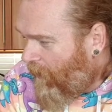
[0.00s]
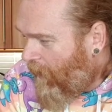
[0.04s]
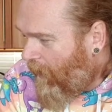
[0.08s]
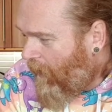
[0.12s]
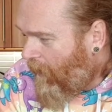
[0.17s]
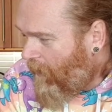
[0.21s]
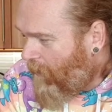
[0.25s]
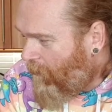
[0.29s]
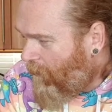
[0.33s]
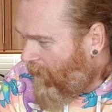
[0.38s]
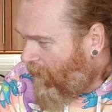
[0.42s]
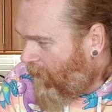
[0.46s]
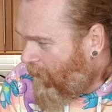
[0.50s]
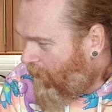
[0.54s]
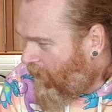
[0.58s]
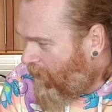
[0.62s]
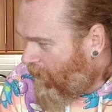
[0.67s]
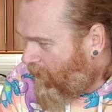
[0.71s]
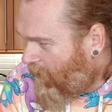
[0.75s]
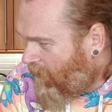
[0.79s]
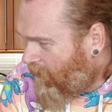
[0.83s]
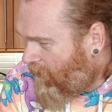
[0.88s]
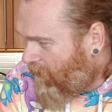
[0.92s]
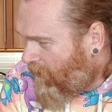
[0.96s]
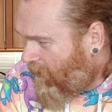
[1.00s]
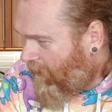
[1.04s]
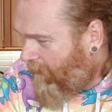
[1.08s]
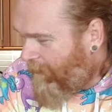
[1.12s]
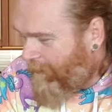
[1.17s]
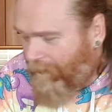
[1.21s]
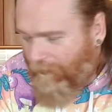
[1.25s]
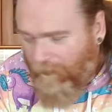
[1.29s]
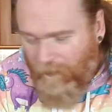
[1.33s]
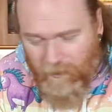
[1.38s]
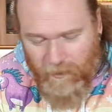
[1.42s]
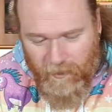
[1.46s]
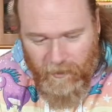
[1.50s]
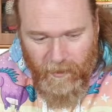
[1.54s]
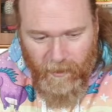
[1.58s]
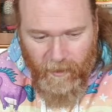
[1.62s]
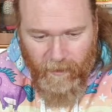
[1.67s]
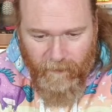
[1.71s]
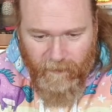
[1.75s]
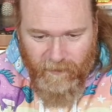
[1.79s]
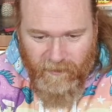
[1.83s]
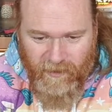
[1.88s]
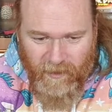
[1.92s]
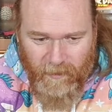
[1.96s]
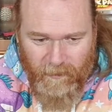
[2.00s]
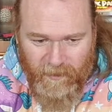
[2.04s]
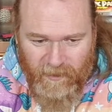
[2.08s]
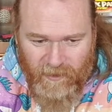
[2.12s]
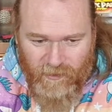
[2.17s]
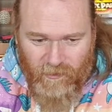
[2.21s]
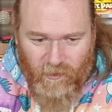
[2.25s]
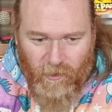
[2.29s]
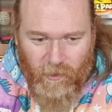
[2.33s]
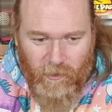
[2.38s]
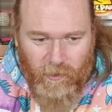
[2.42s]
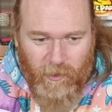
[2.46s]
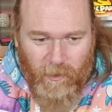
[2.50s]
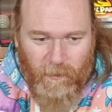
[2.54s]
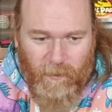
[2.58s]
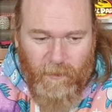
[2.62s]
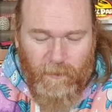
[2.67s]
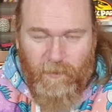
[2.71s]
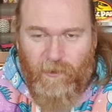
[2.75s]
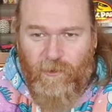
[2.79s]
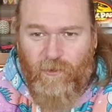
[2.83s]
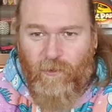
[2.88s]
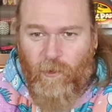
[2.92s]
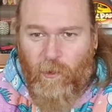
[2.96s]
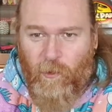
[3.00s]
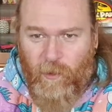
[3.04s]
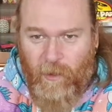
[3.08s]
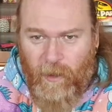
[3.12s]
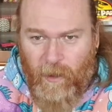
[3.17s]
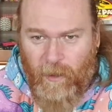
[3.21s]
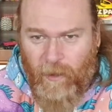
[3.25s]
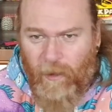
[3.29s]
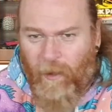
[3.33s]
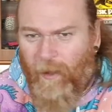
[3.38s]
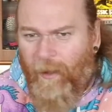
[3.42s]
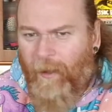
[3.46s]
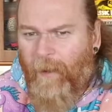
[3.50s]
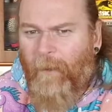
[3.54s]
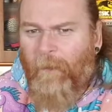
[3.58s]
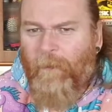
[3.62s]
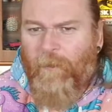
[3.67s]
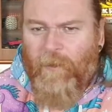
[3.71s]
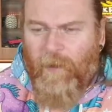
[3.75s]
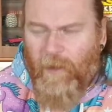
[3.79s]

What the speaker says: hate me because every time I stroke them, I'm stroking like